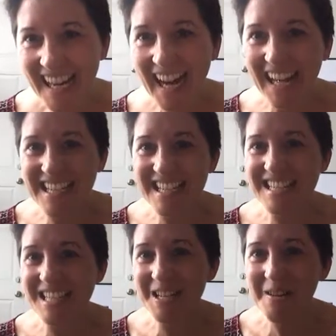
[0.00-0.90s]
And
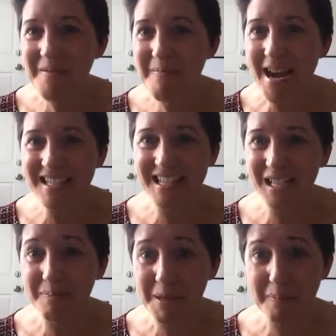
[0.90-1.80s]
it's so amazing,
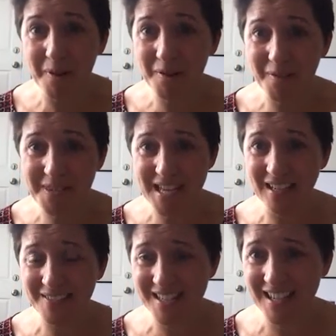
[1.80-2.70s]
and people on the
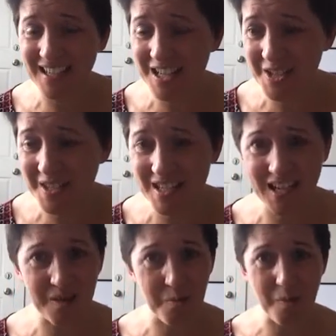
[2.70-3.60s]
outside are just
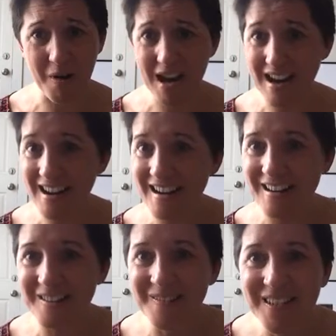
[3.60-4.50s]
like,
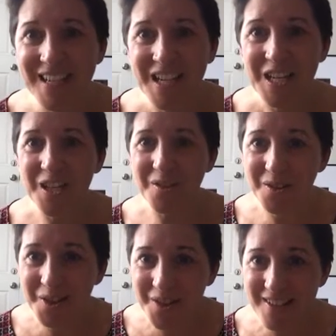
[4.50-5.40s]
wow,
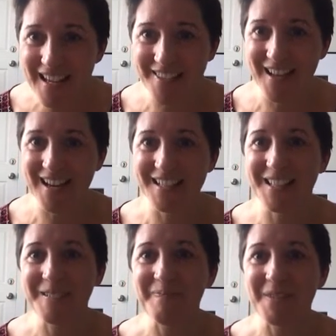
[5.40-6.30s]
you're good at that.